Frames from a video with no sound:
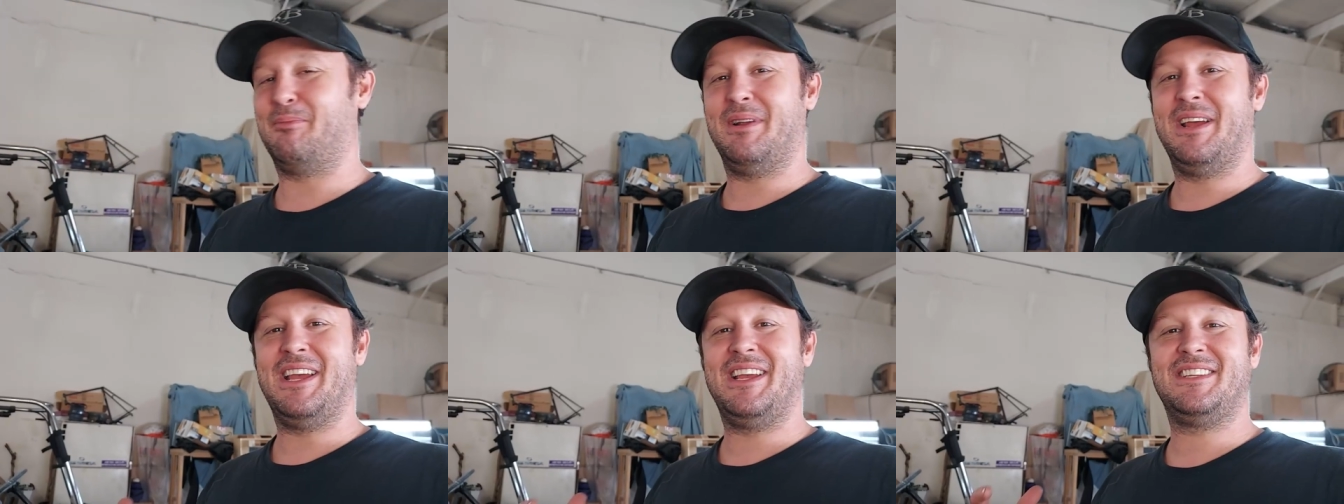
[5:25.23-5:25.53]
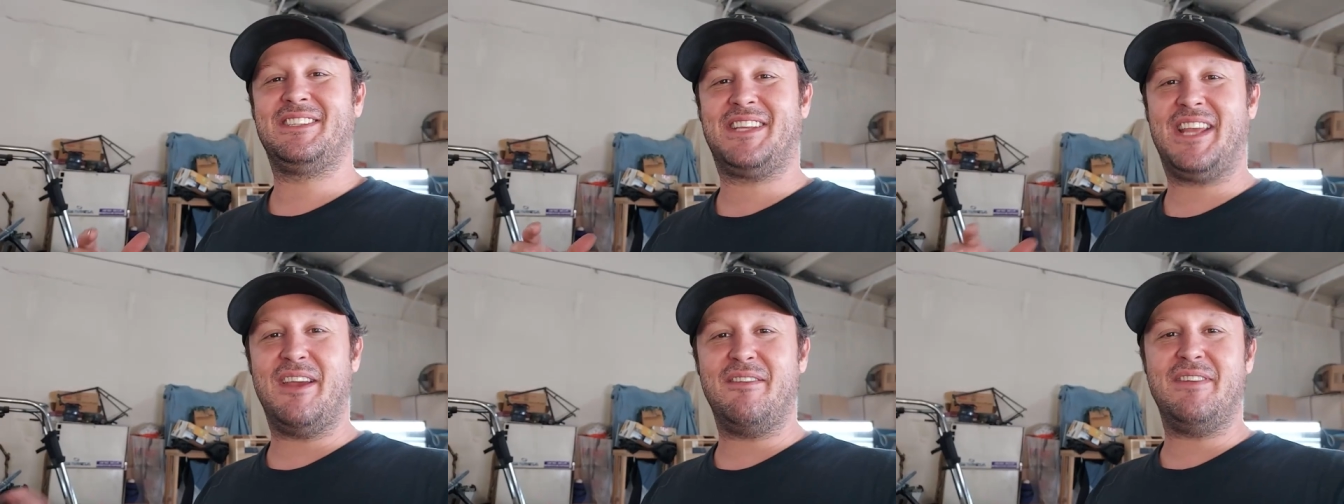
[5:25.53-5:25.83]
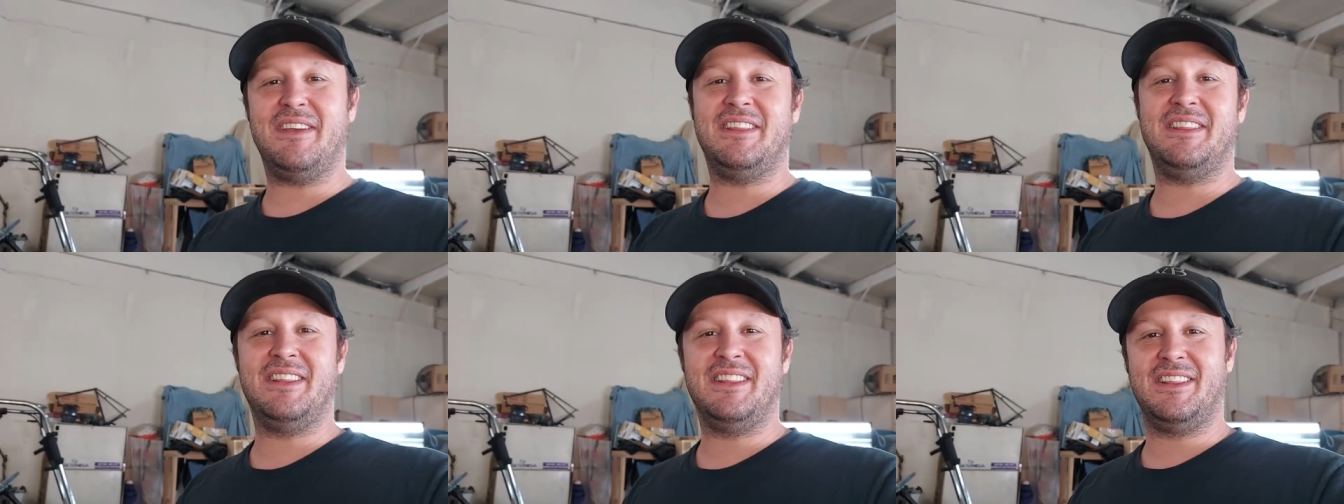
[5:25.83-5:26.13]
yeah, he's yeah,
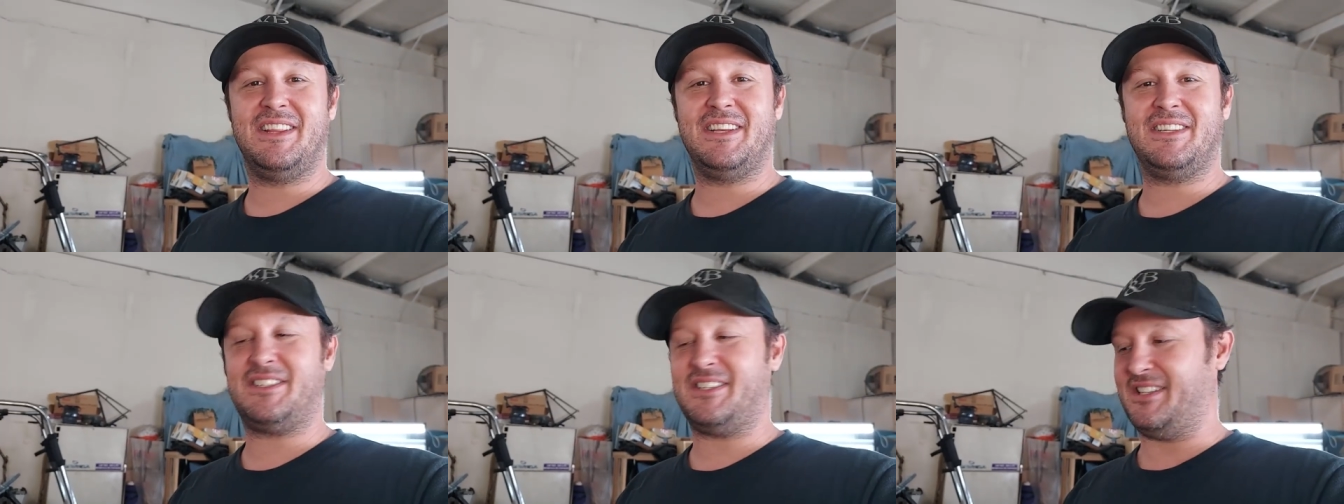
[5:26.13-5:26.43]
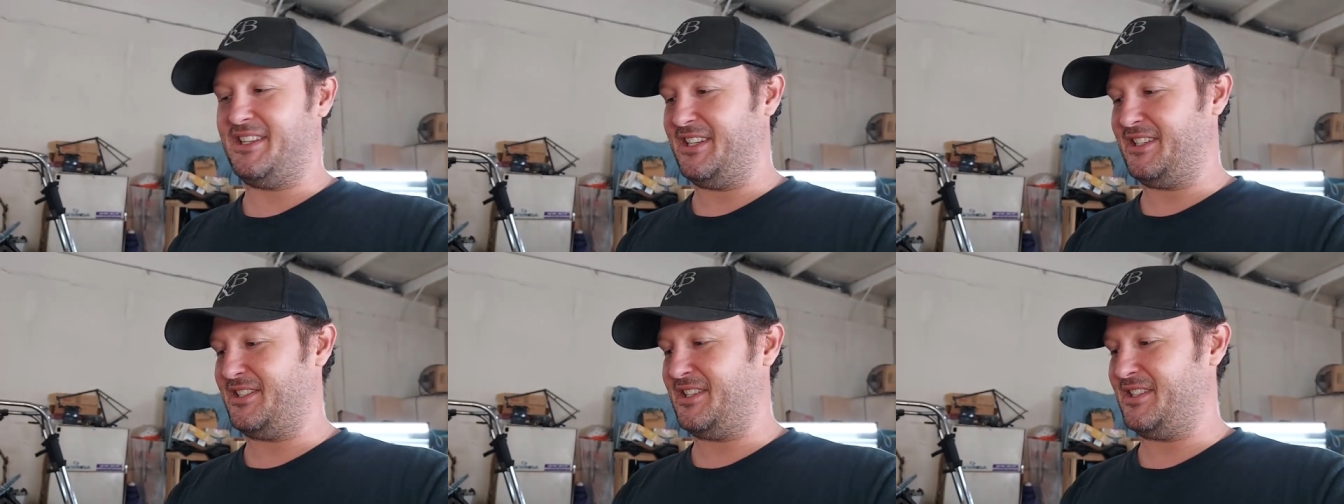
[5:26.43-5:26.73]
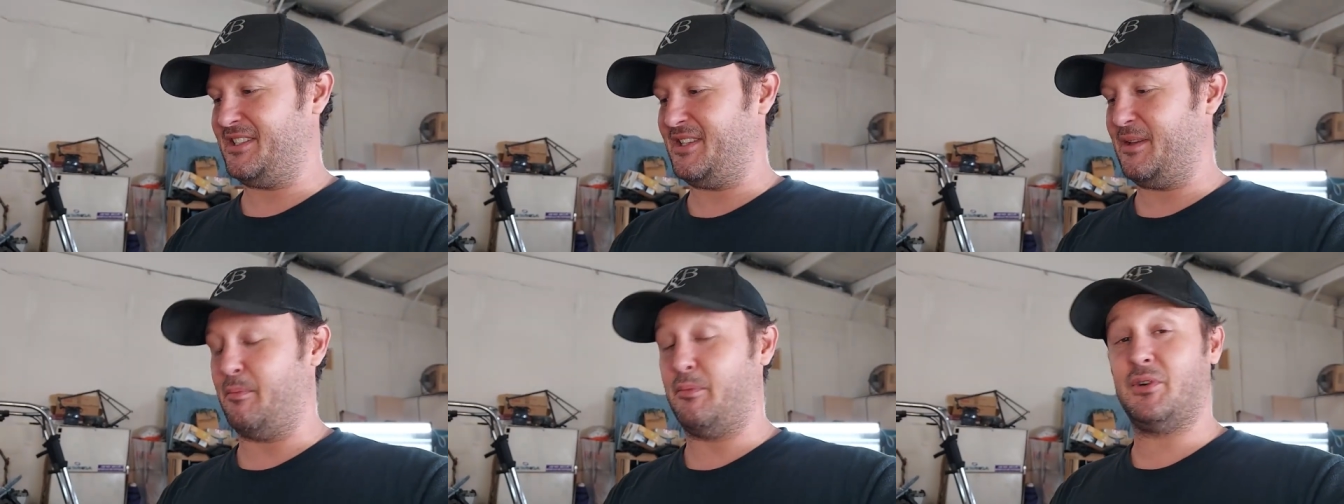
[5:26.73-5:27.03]
giving like this, that. This
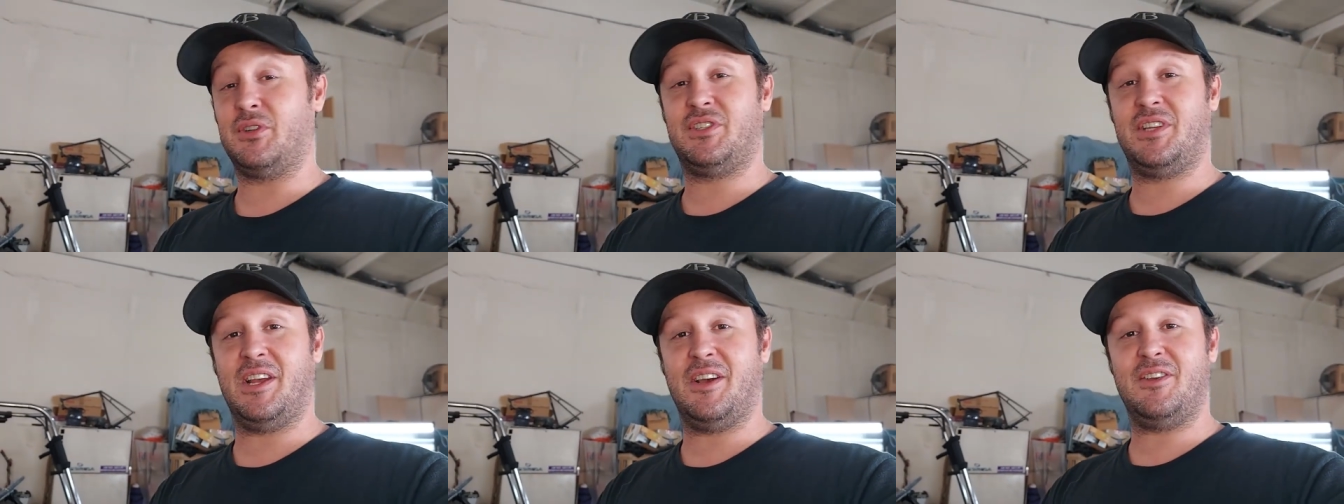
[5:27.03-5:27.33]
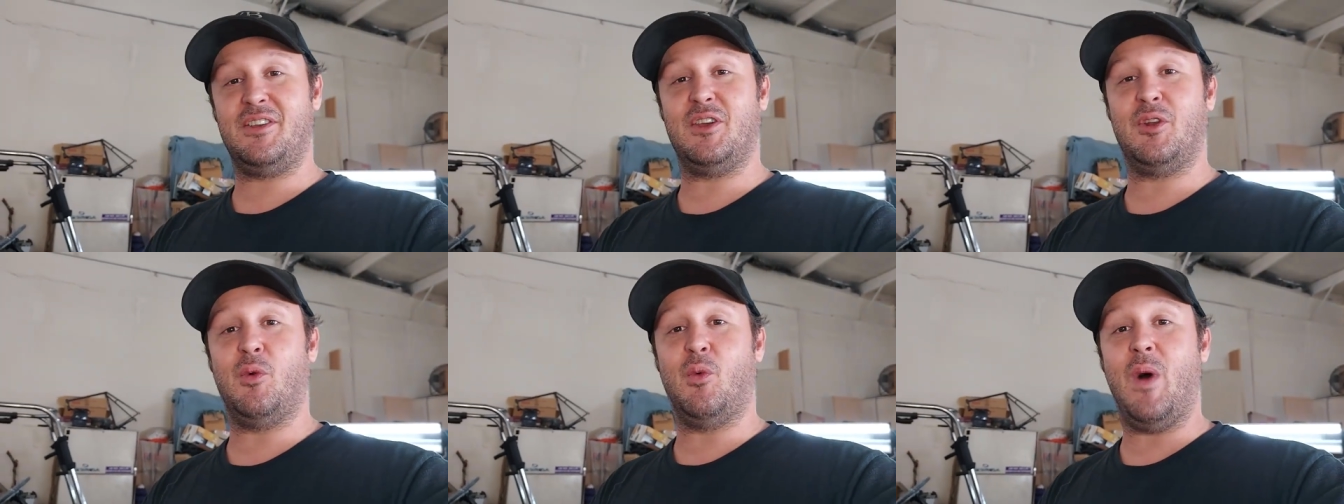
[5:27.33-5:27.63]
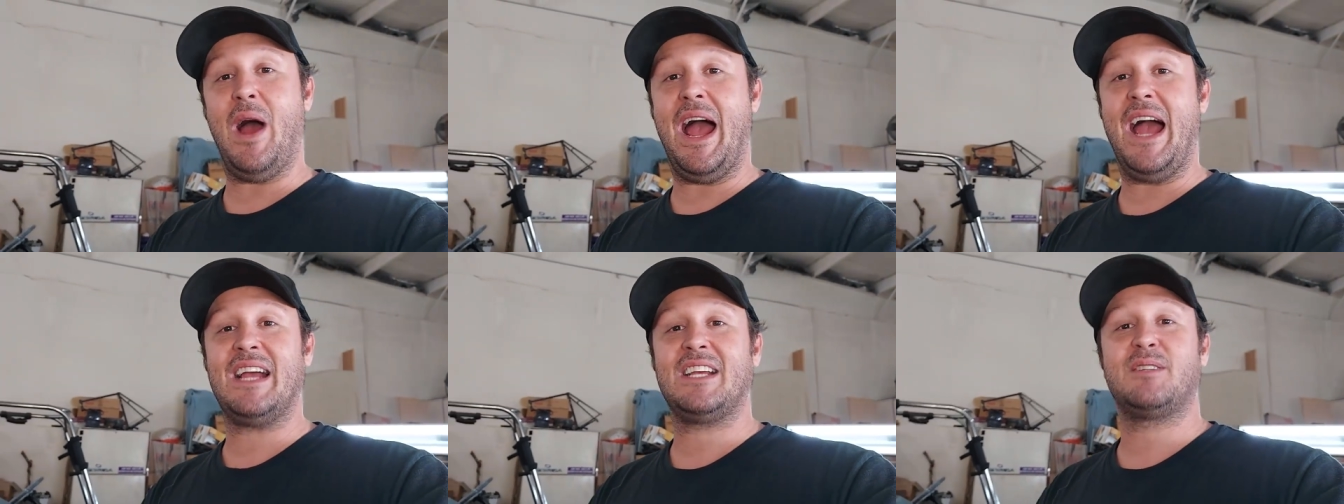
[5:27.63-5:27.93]
is the Brazilian
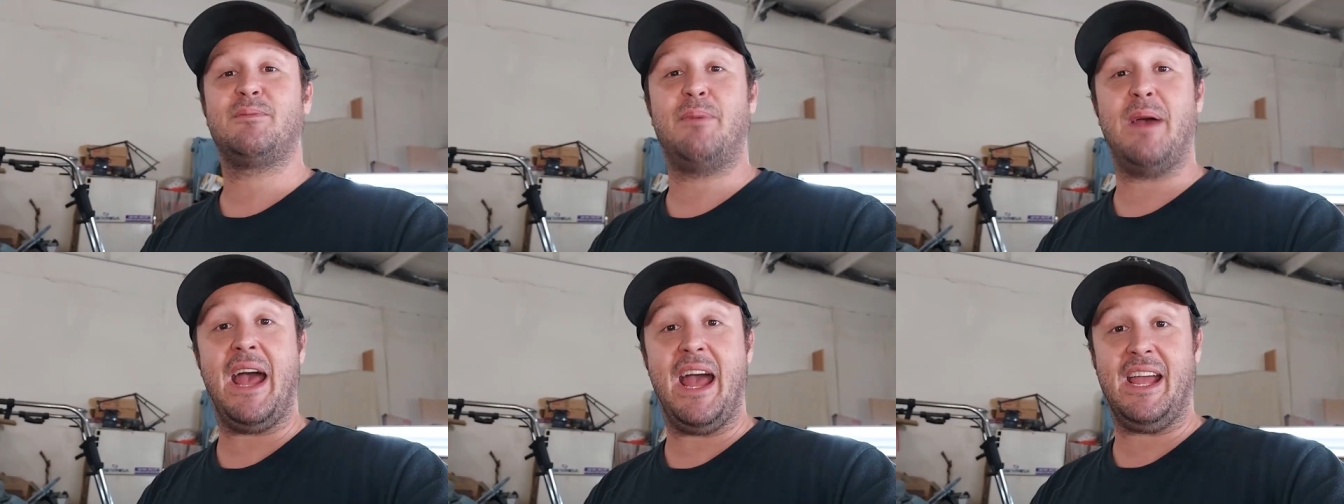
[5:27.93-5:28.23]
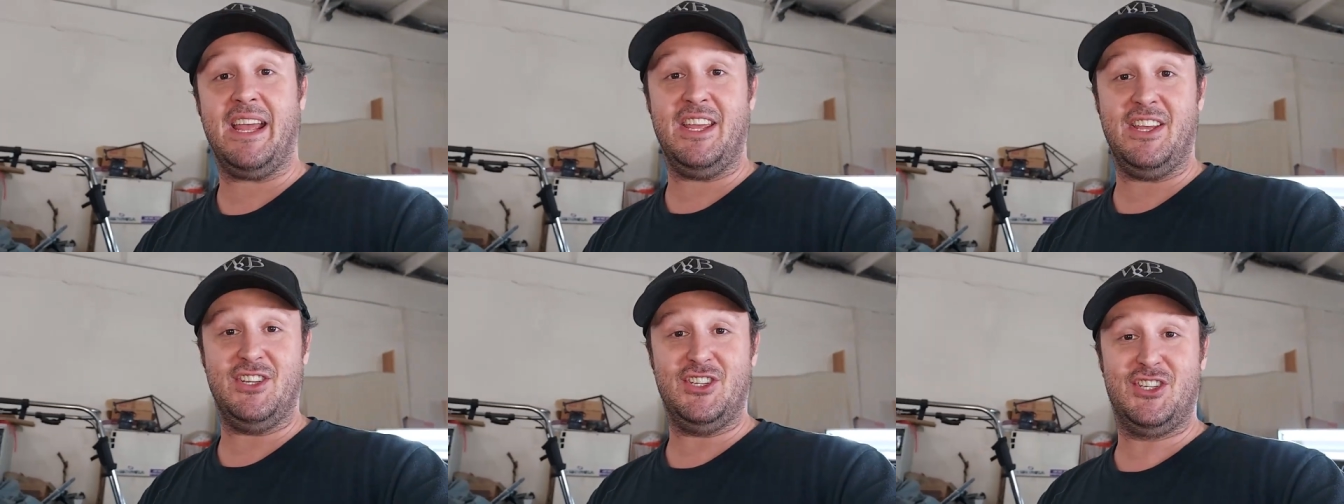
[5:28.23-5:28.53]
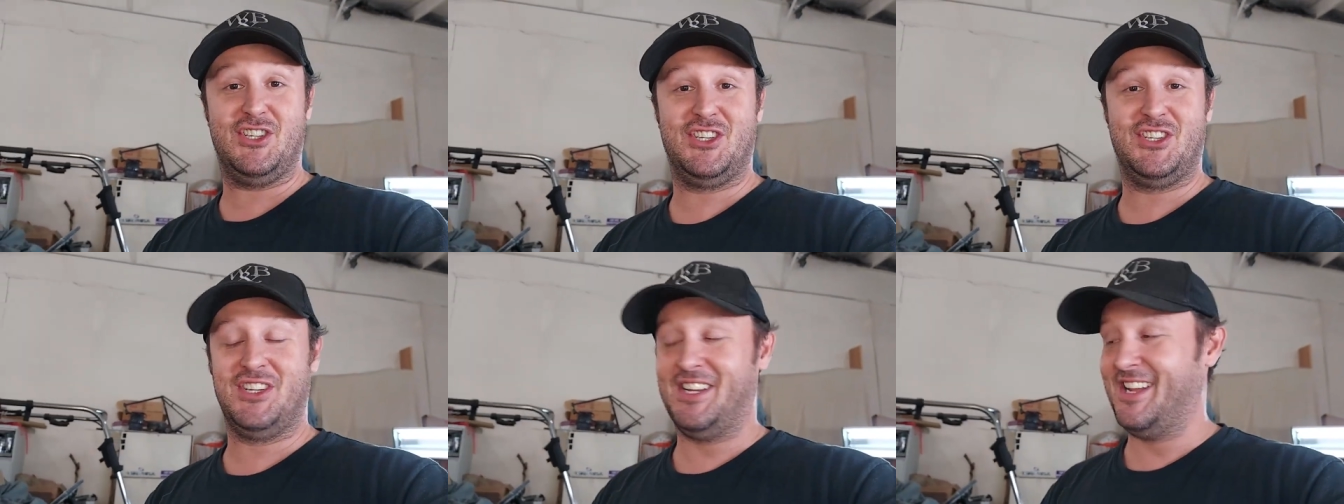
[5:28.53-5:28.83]
wax
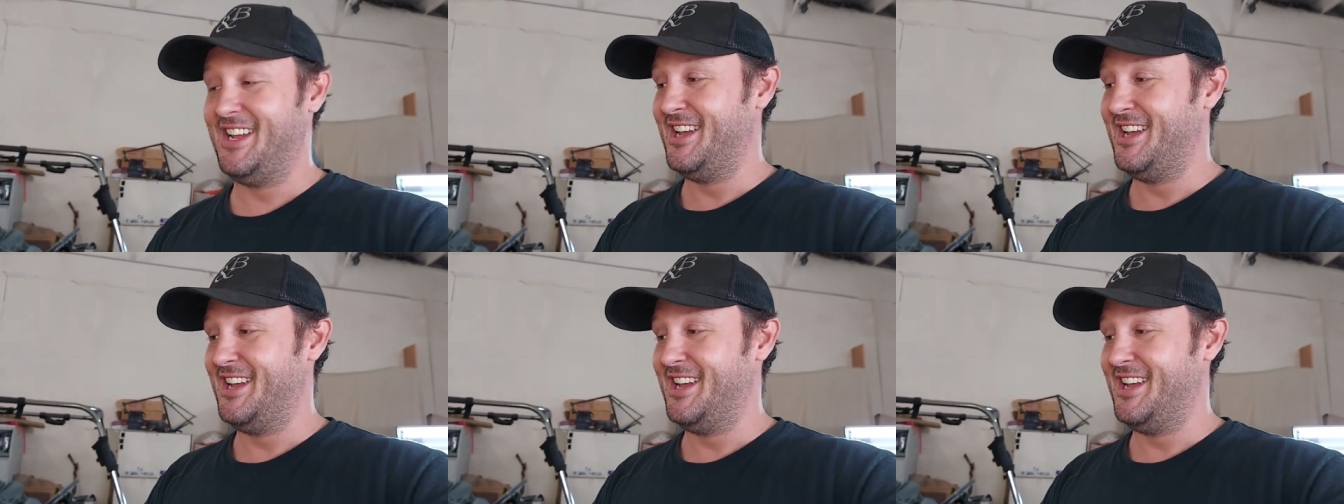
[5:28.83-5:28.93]
package